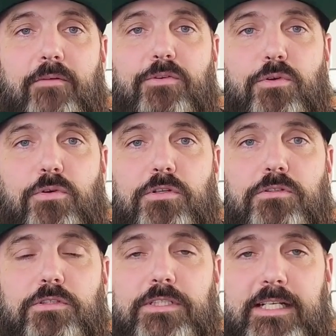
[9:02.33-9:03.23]

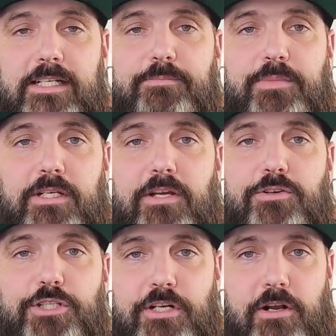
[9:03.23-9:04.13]
Neural DSP
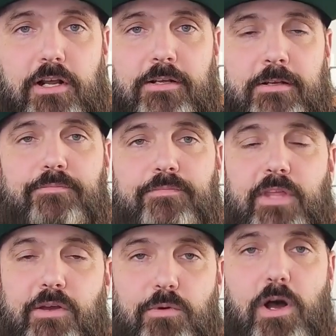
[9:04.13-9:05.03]
Gojira.
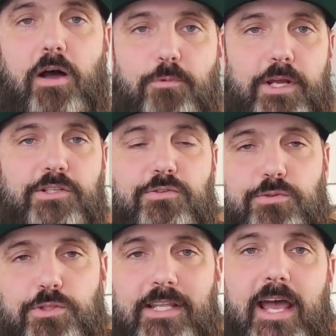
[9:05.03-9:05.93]
They will upgrade you
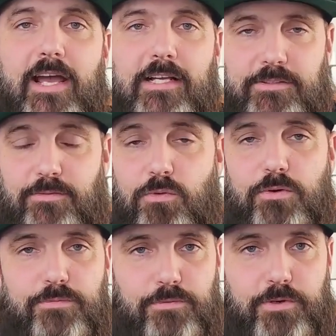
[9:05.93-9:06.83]
to the X for
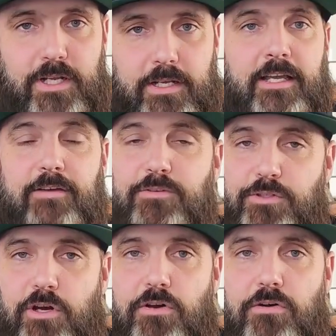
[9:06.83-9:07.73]
free. If you
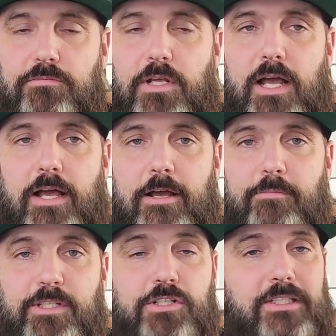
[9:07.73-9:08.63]
don't,
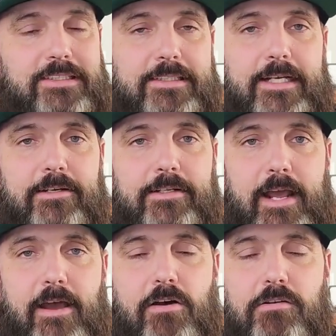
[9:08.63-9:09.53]
it's on sale
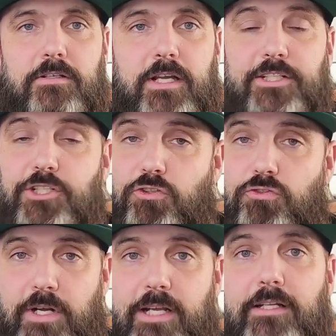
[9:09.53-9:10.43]
now. It's a
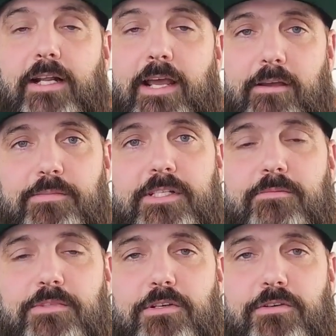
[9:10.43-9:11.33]
great amp
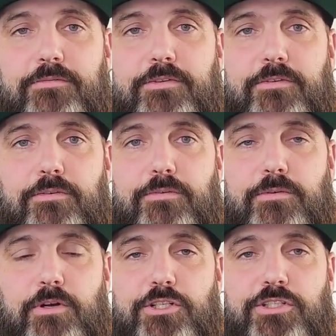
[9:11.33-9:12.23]
sim. So if
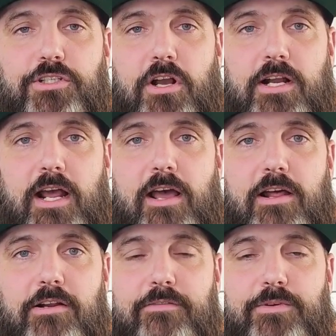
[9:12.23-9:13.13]
you are just starting
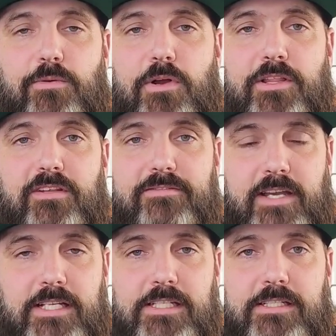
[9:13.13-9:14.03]
out, or if you're on the
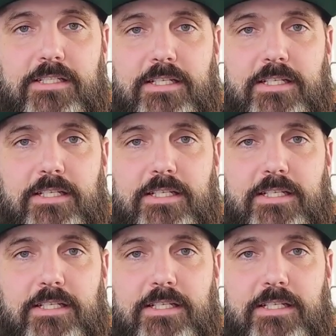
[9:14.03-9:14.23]
fence,